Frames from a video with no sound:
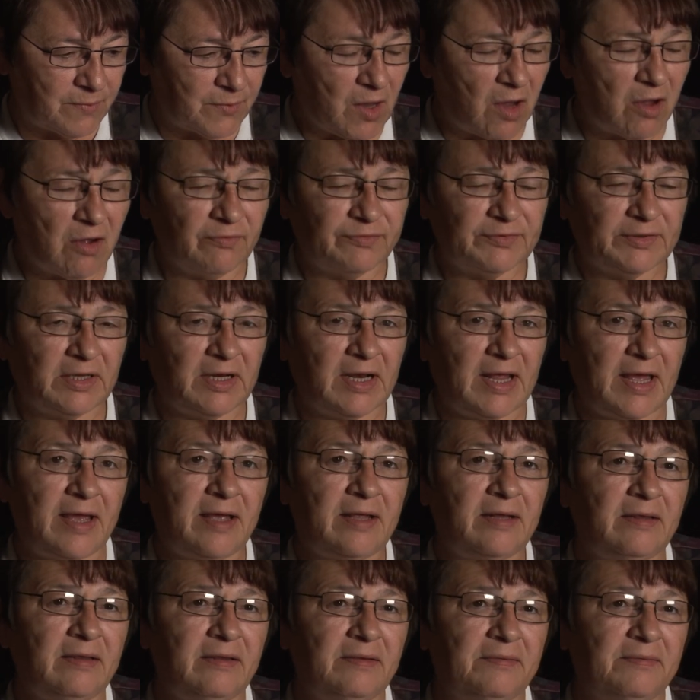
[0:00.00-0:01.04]
Off the
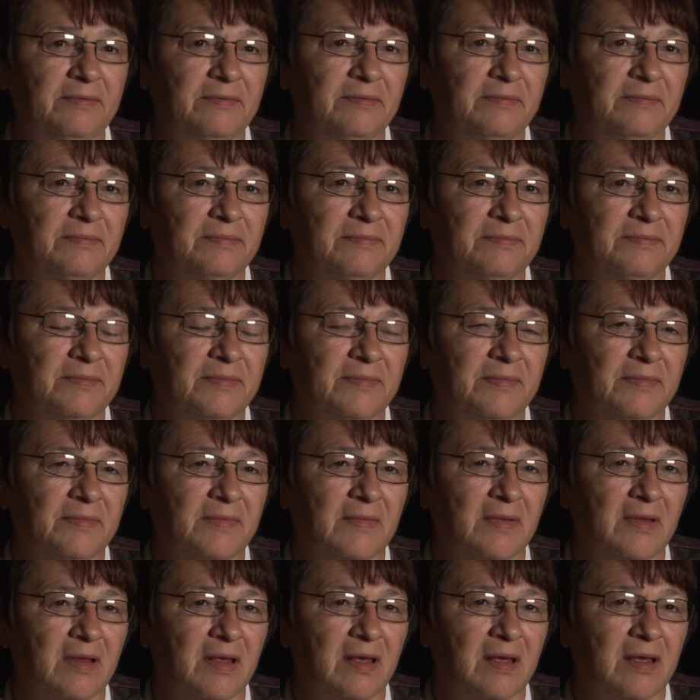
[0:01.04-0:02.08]
land,
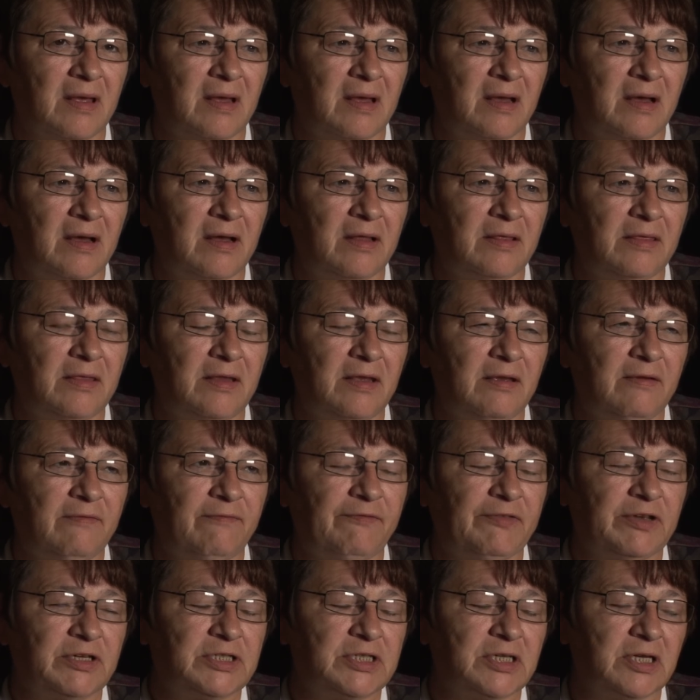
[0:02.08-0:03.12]
hunting,
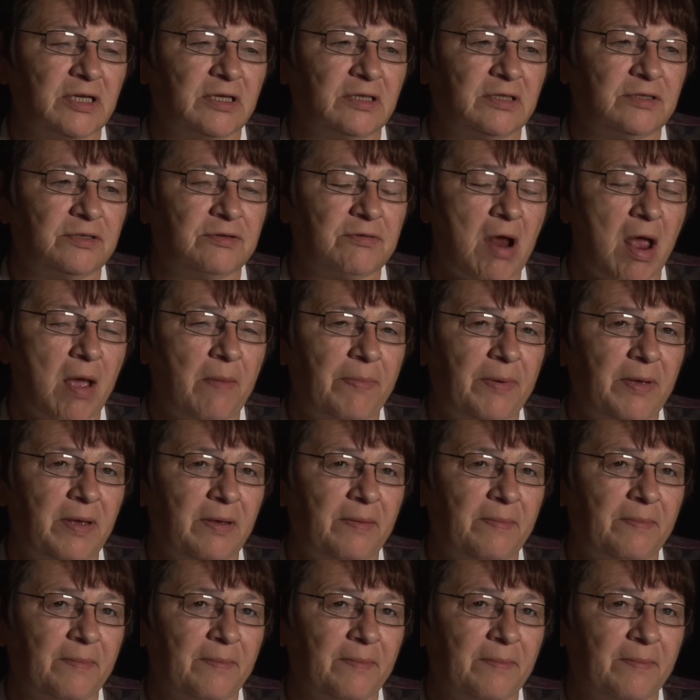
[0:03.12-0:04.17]
fishing, trapping.